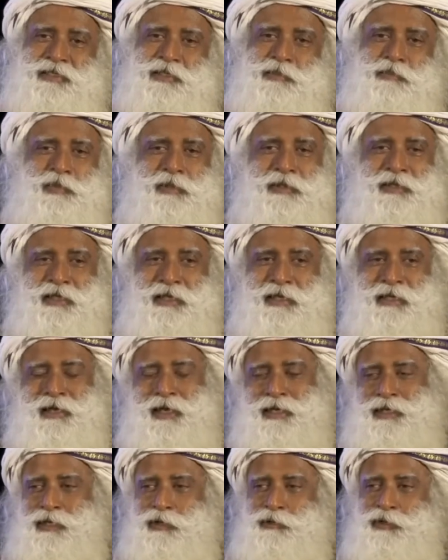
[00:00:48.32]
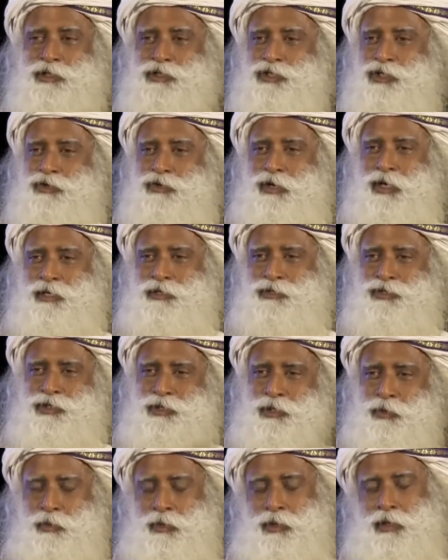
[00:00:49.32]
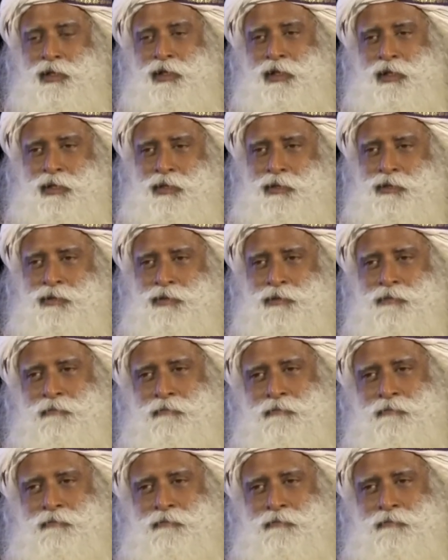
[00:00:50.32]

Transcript: simple thing right now that's a rage in the world is,